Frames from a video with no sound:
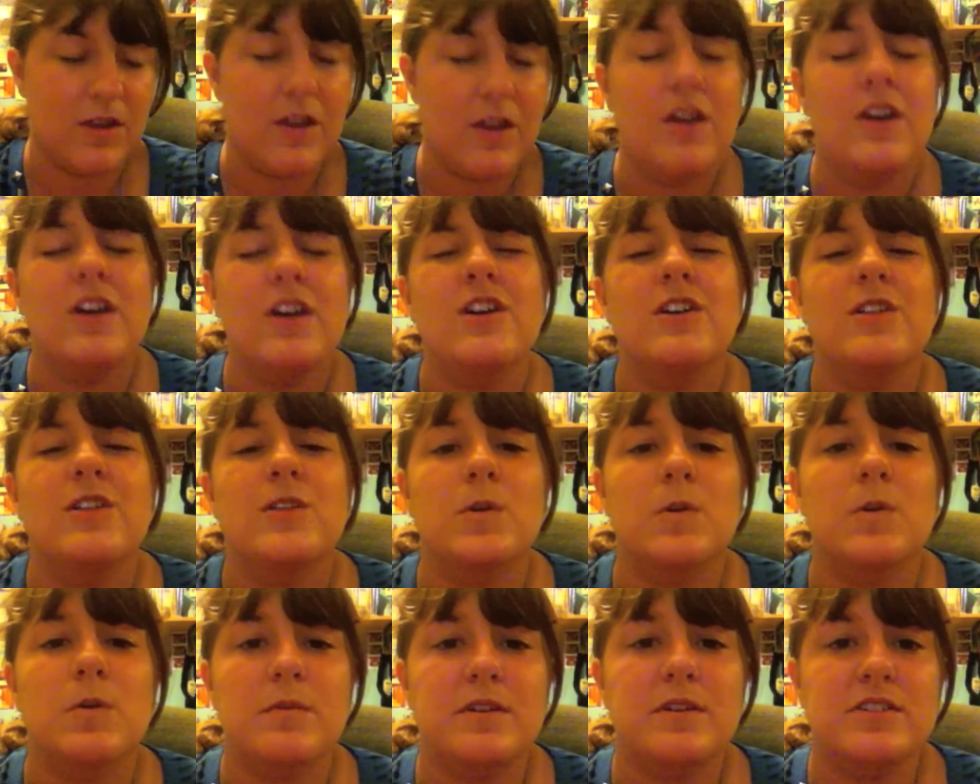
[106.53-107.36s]
Through a
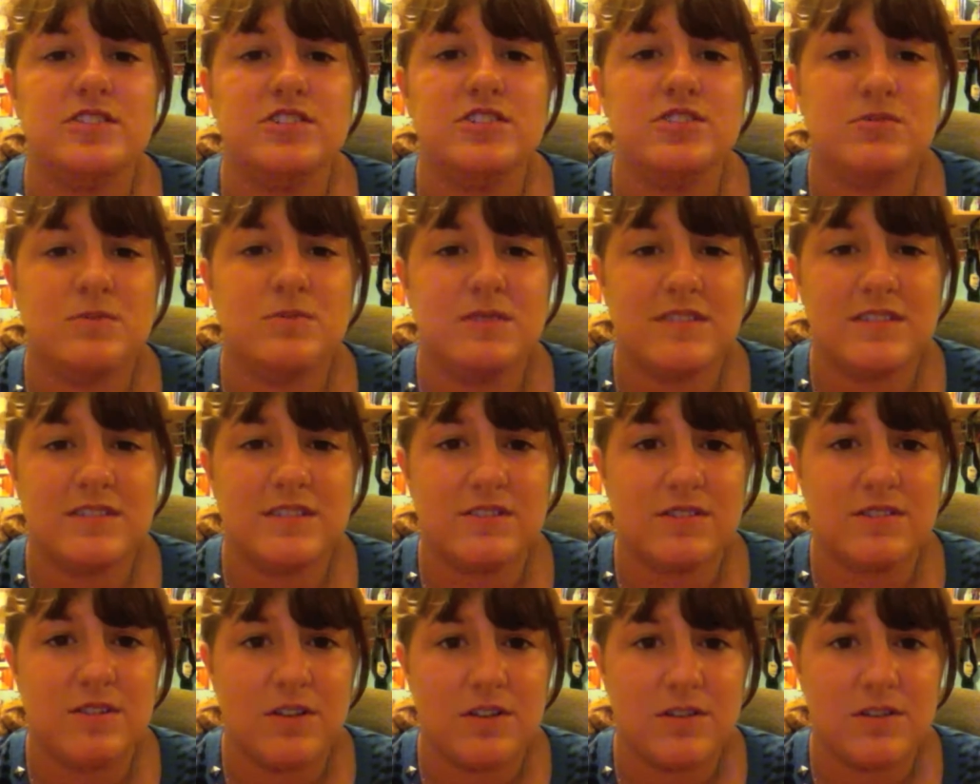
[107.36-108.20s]
bunch of twists and
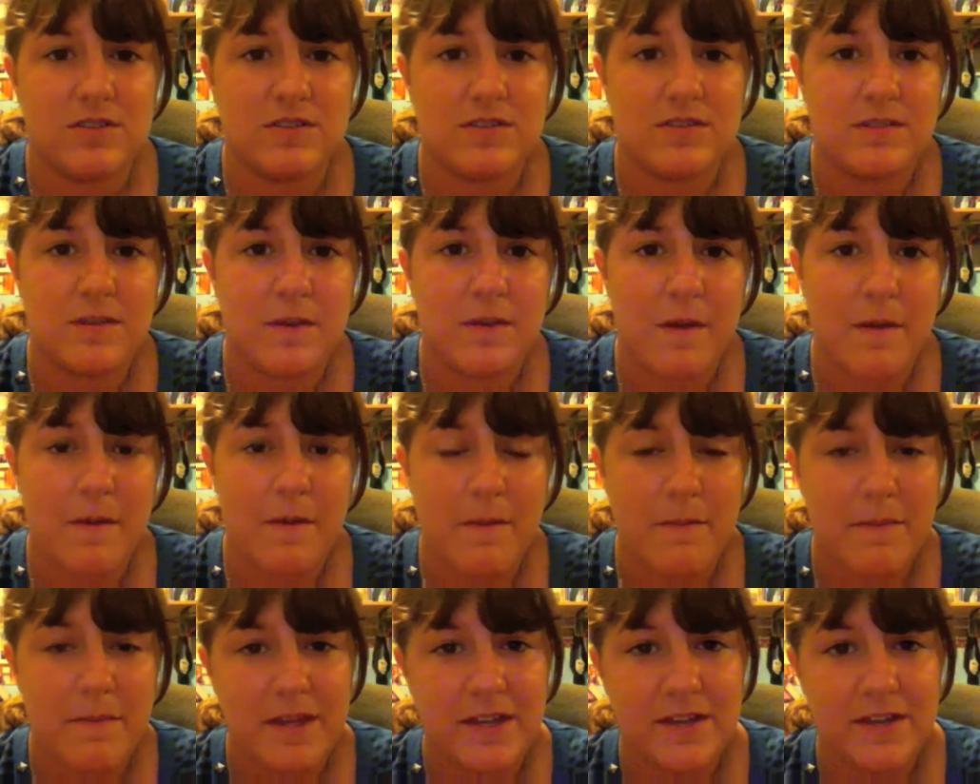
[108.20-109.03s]
turns,
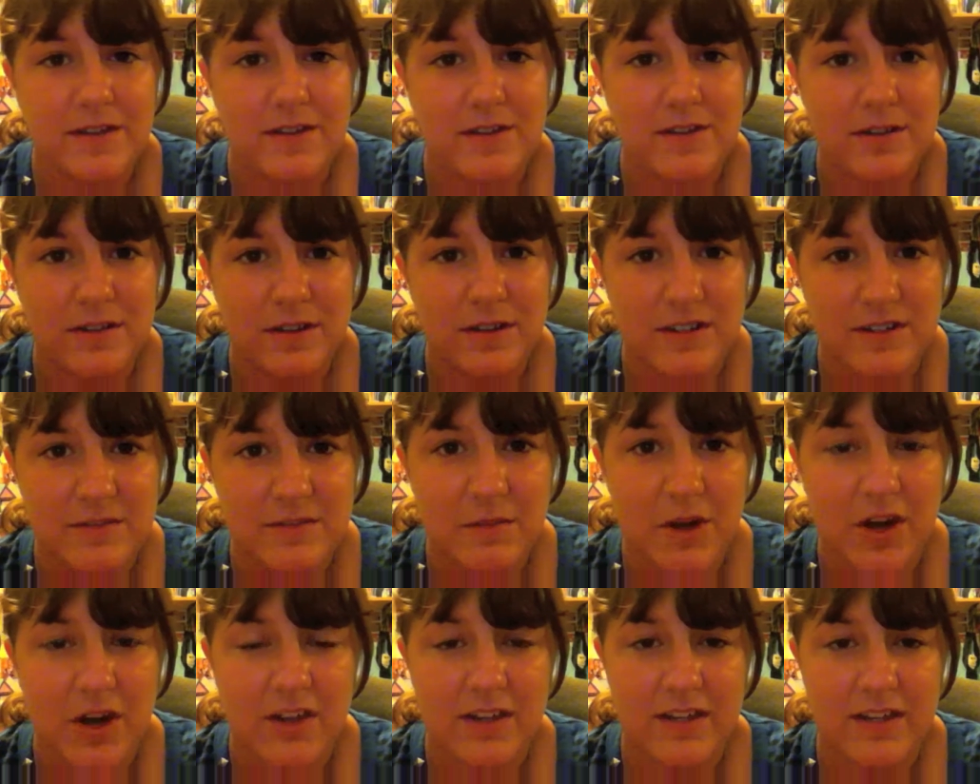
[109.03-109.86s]
Peter and
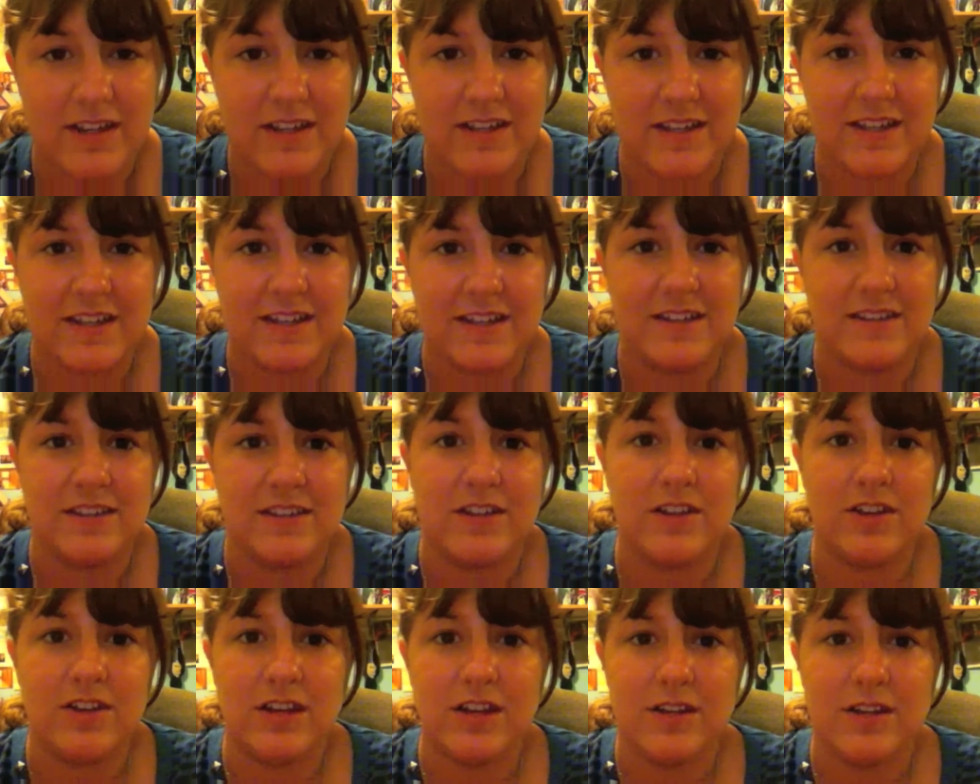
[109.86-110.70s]
Molly and a lot
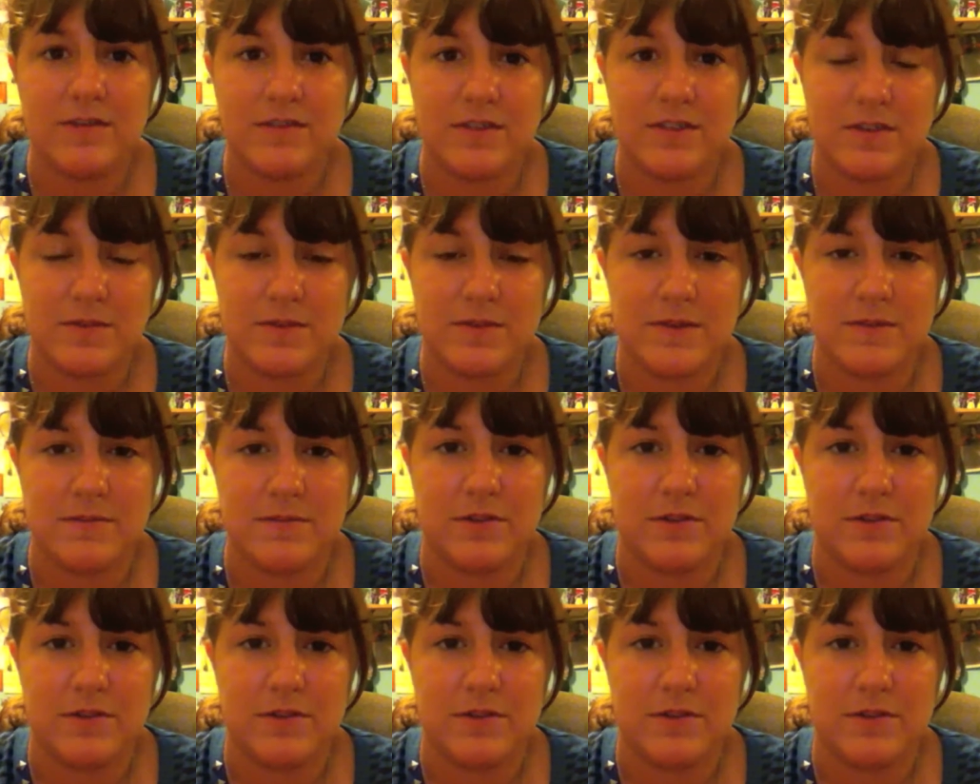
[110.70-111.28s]
of other people